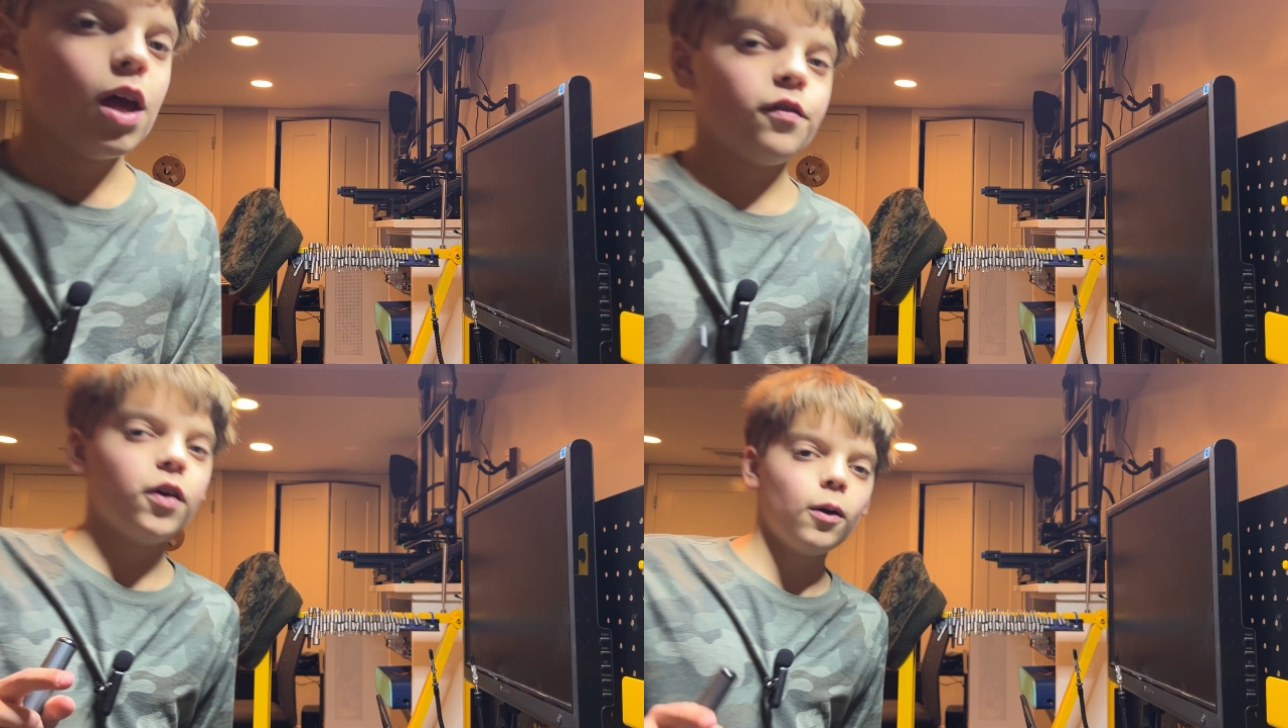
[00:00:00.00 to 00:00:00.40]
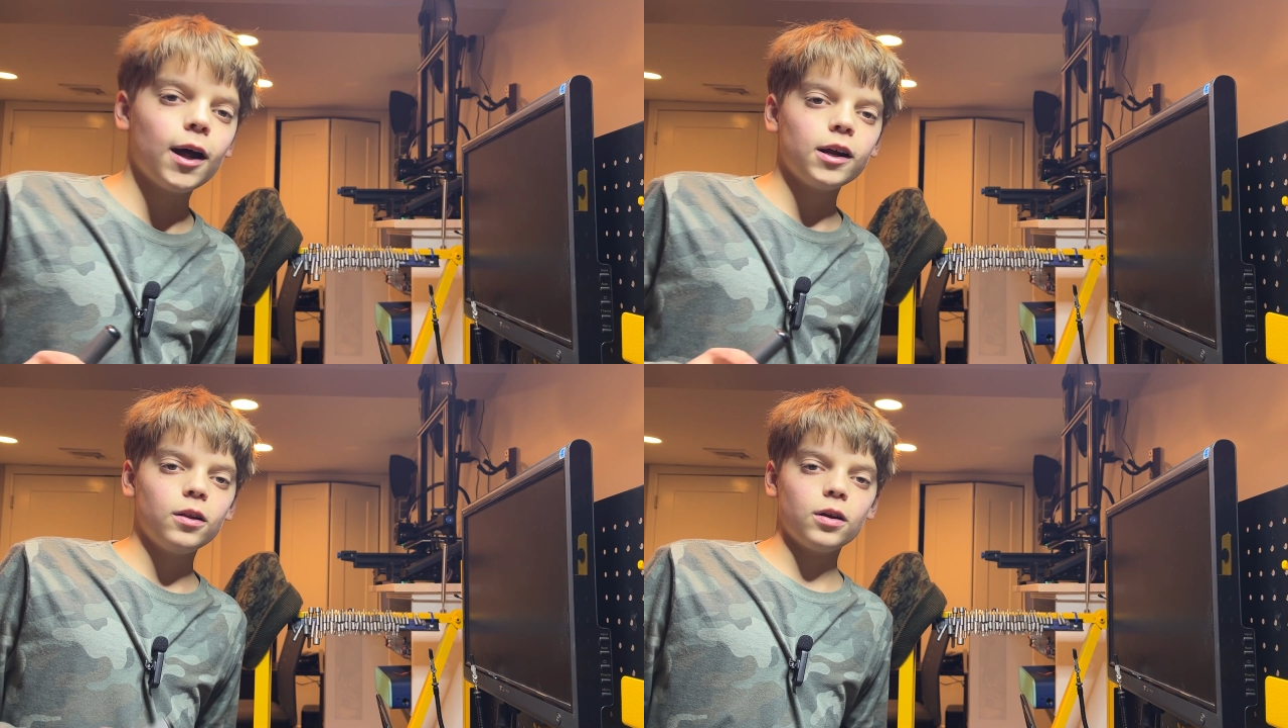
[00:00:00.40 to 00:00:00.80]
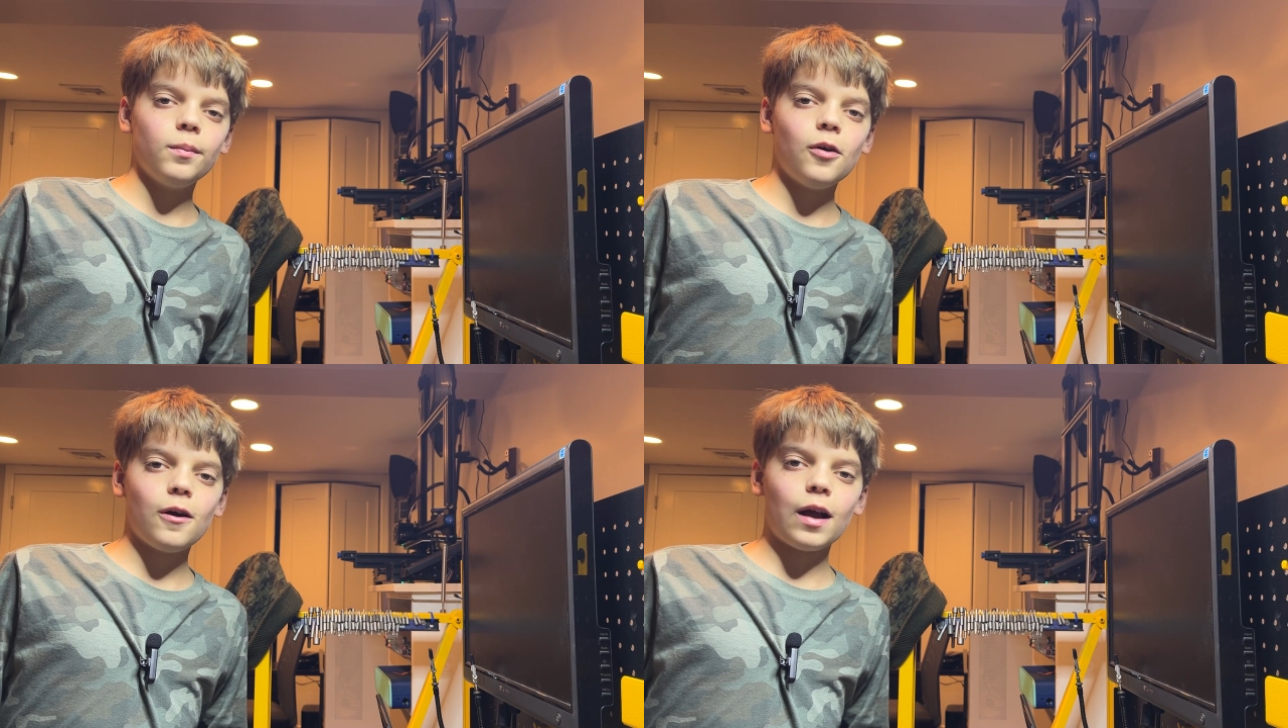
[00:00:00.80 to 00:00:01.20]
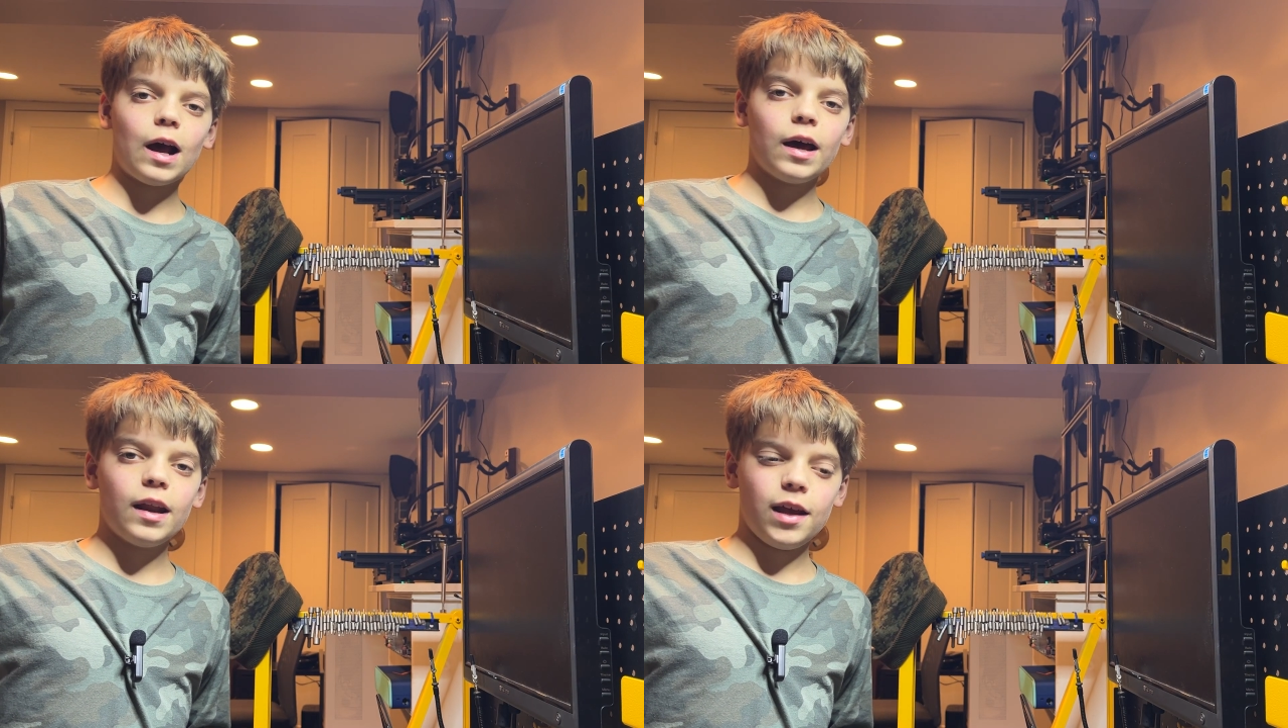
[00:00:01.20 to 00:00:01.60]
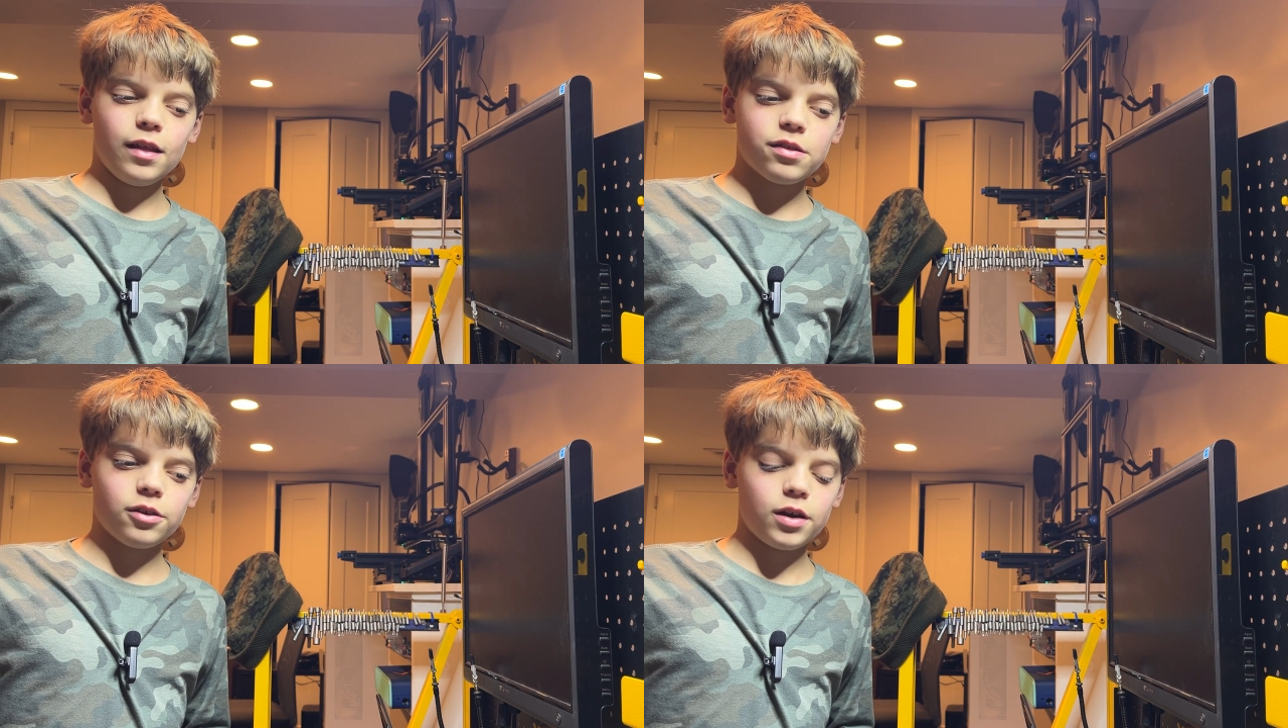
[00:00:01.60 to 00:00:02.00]
if you want to learn more on
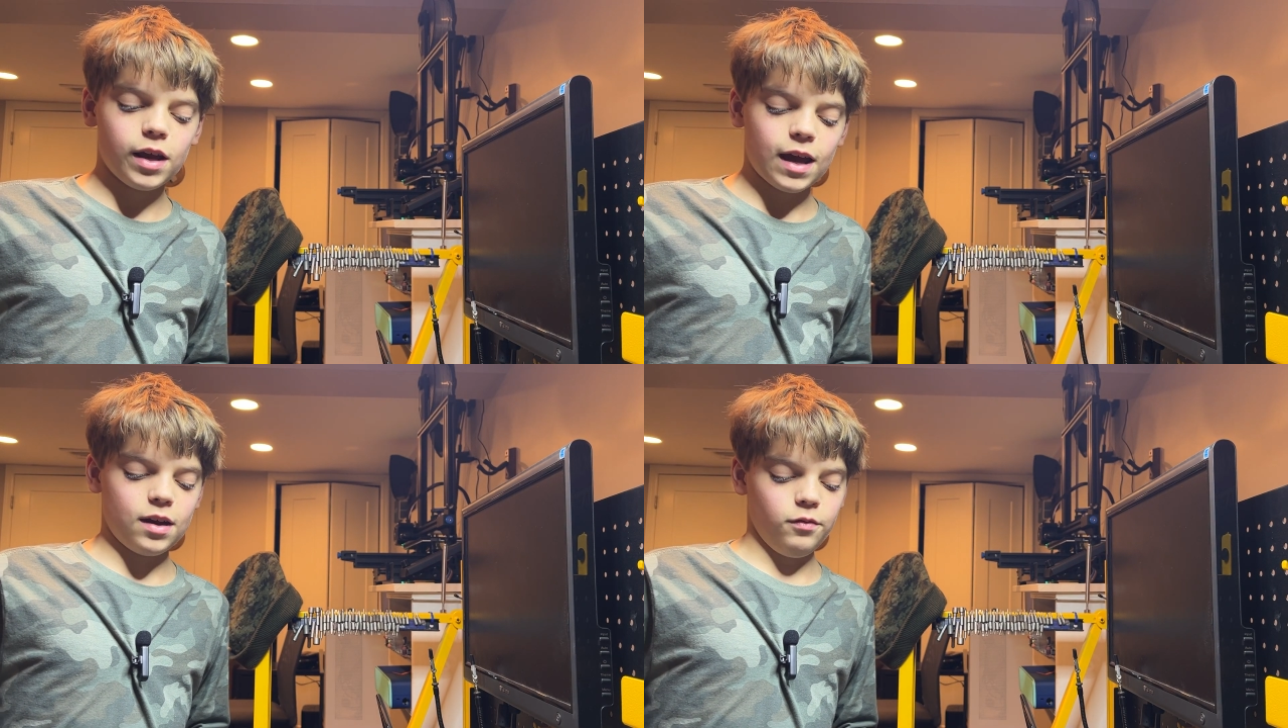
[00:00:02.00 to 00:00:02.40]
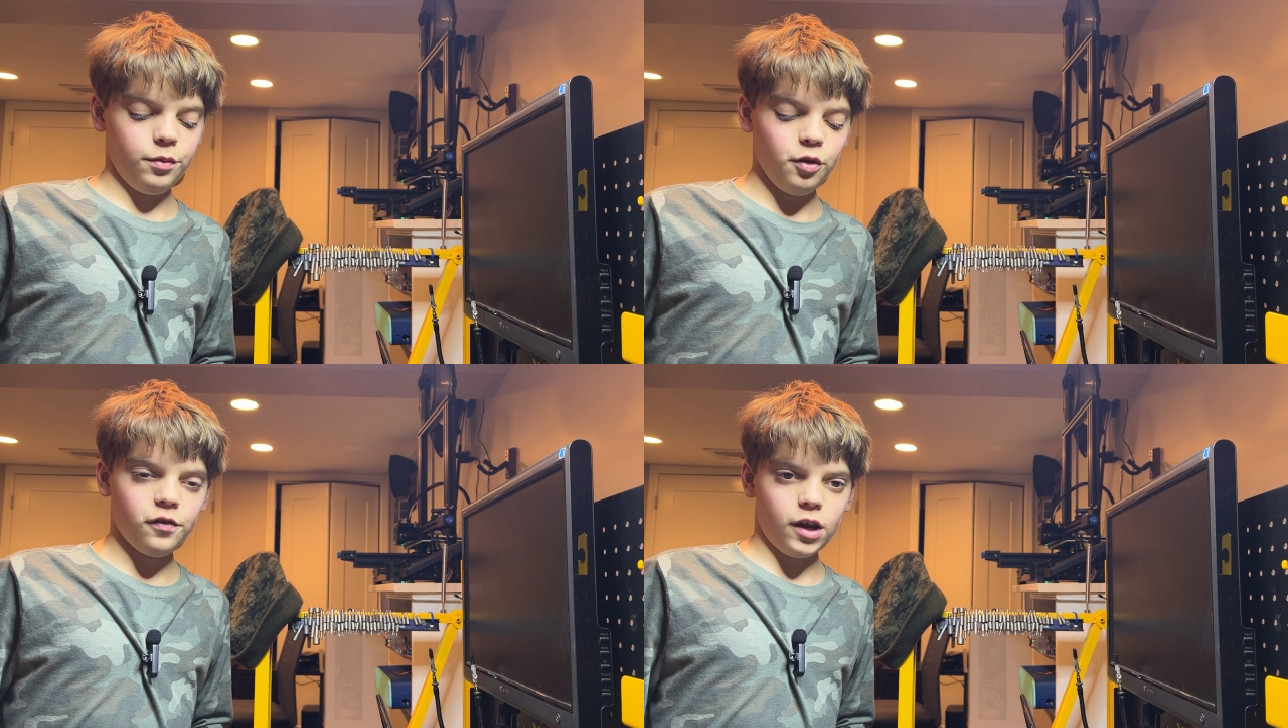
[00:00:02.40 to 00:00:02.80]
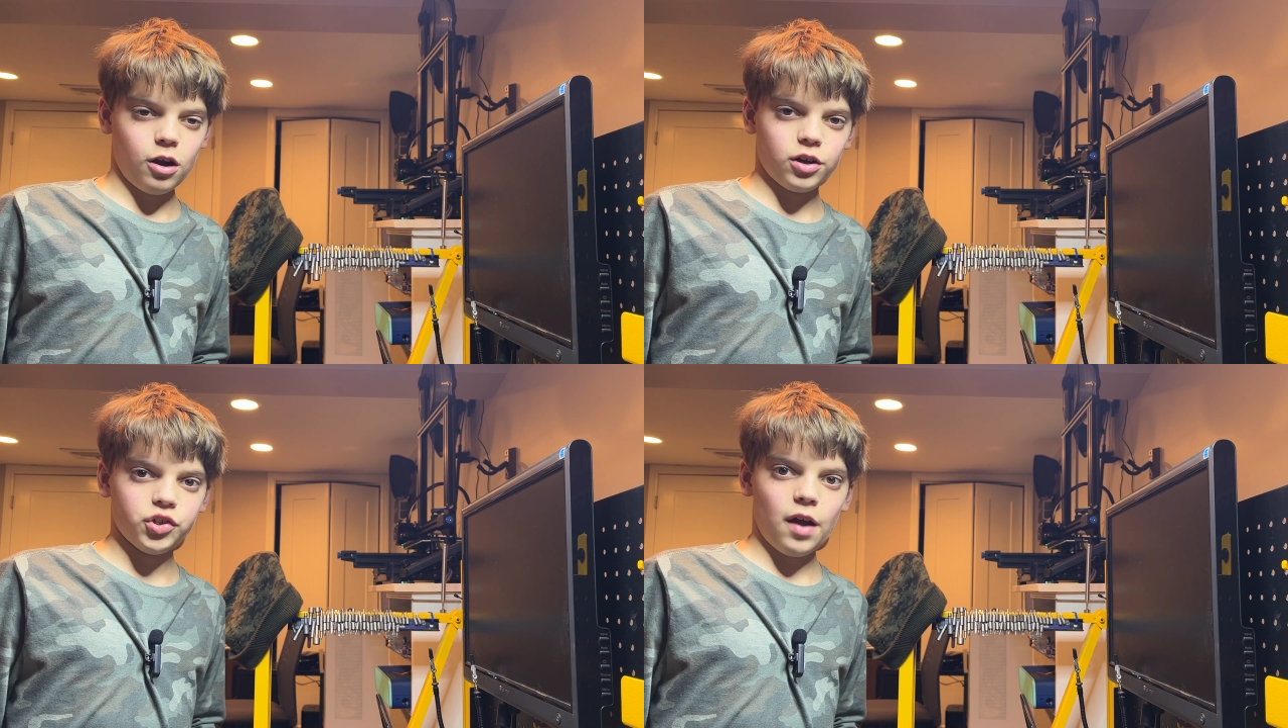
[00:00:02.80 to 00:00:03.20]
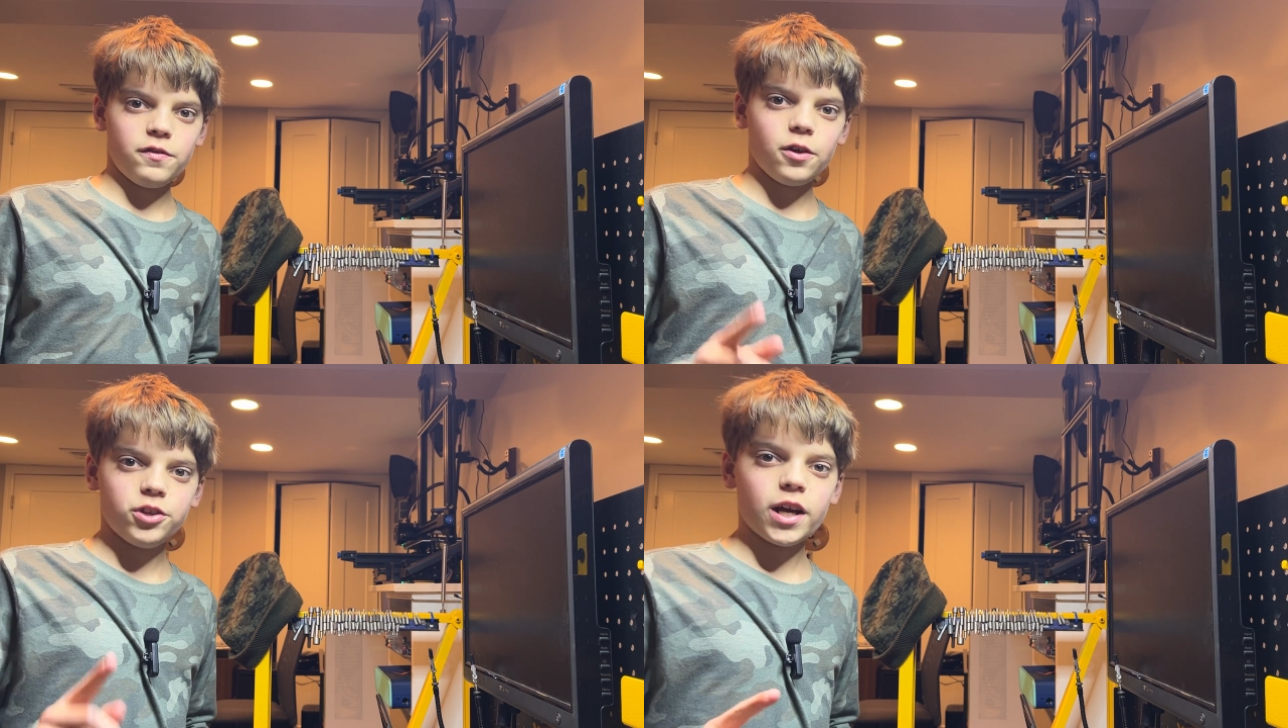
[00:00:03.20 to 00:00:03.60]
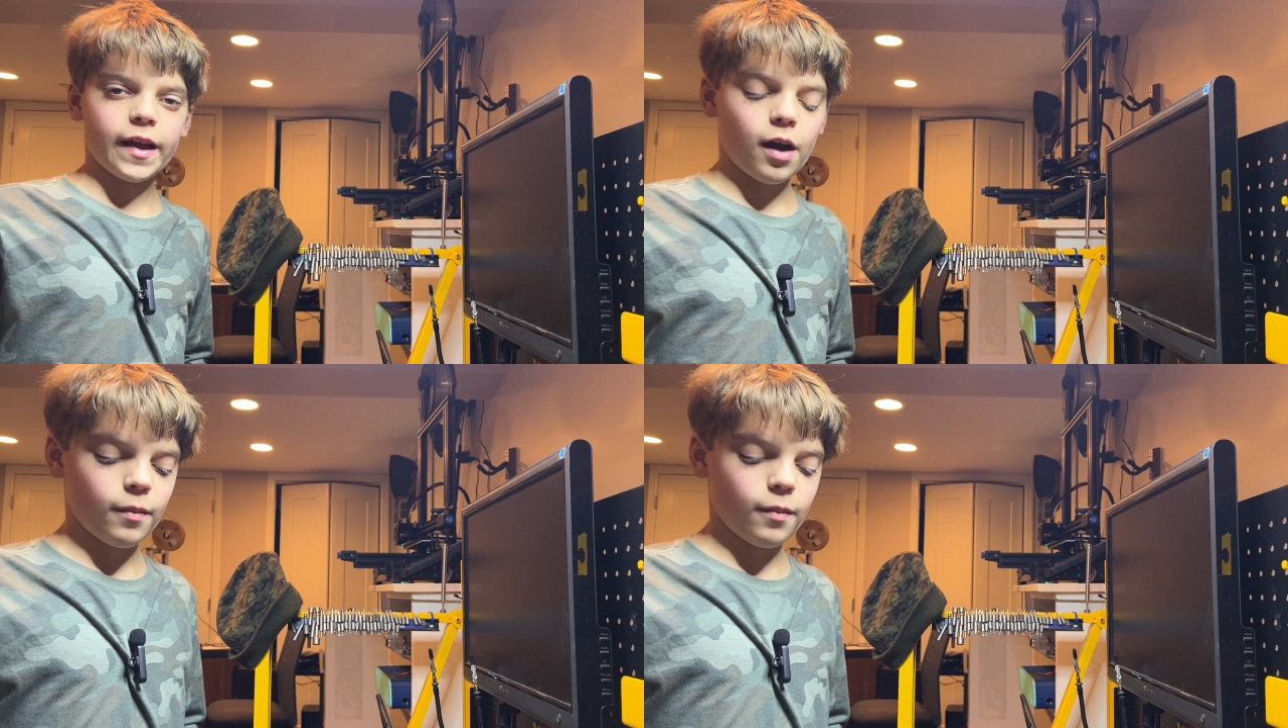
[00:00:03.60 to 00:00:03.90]
inserting and removing hard drives, go check out